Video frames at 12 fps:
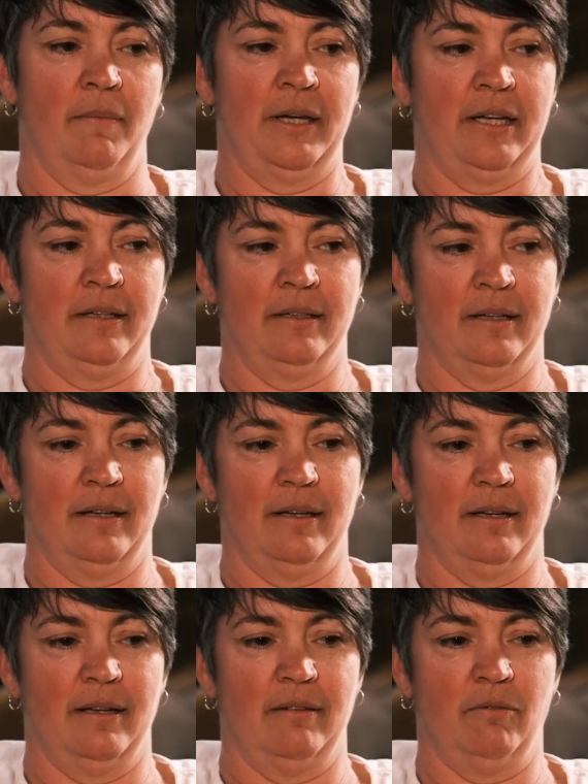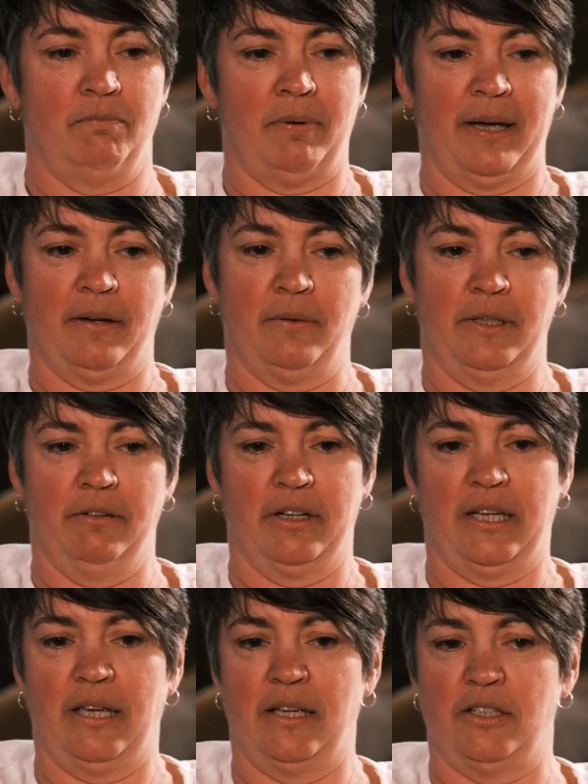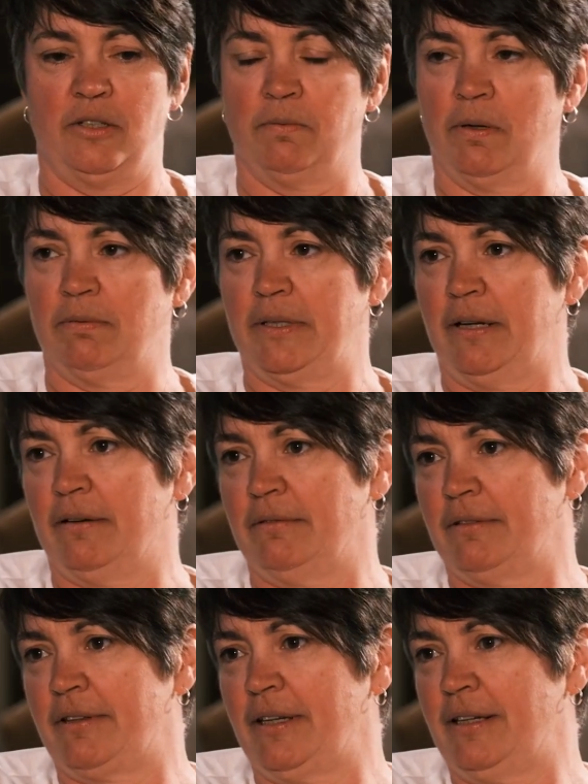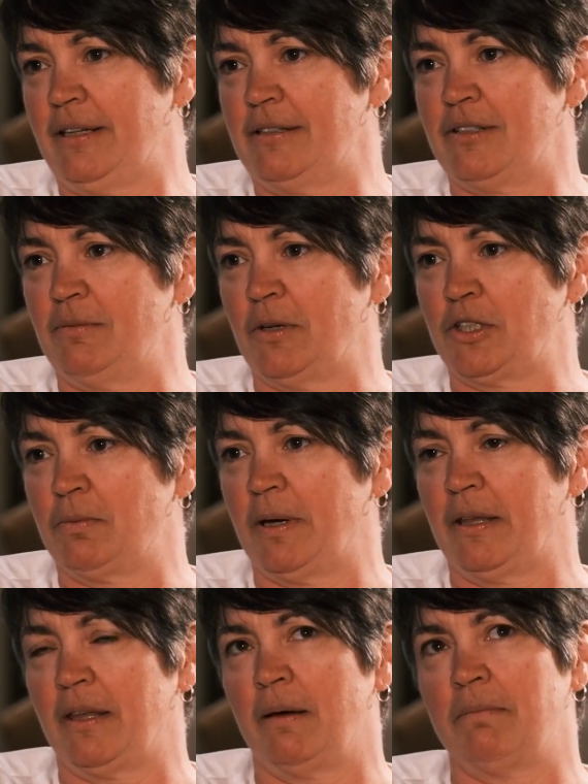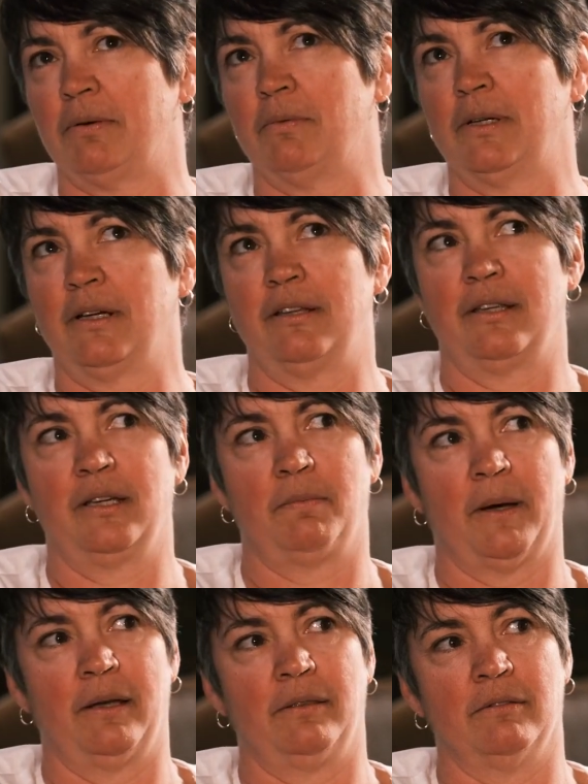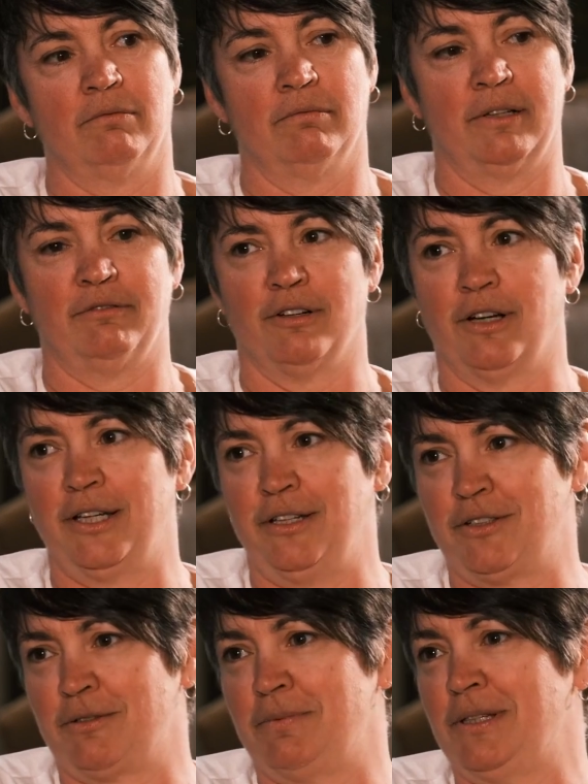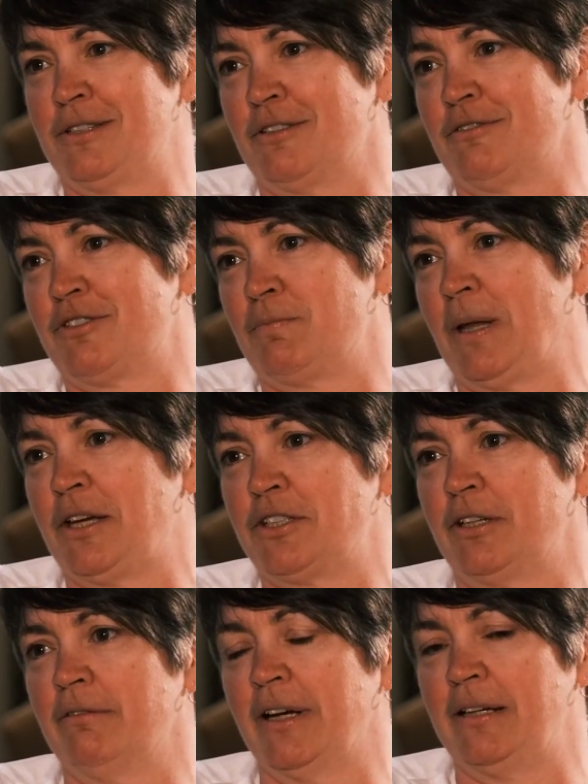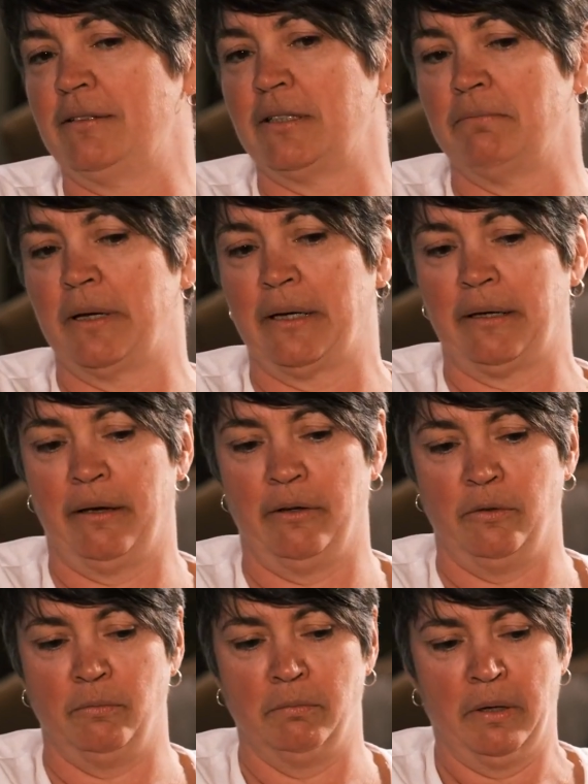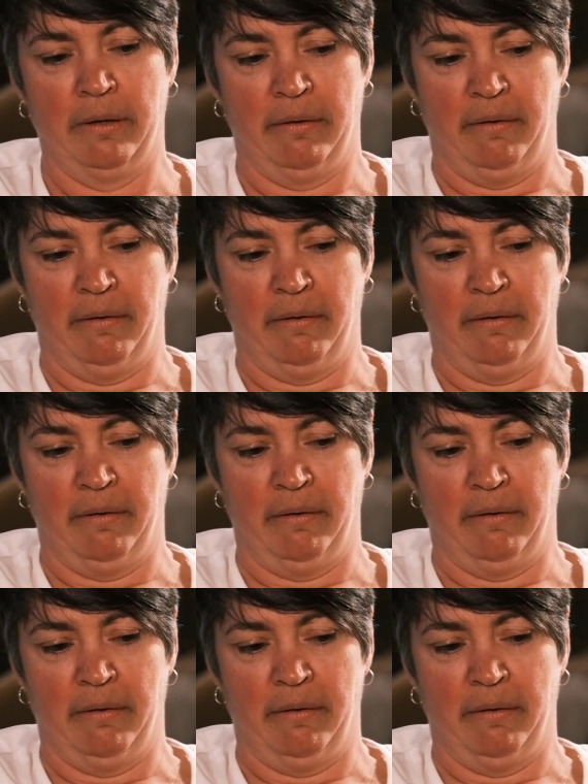I mean, back when you're a kid, you probably aren't thinking too much about that. But when I think about the river I used to be sort of splashing around in back home,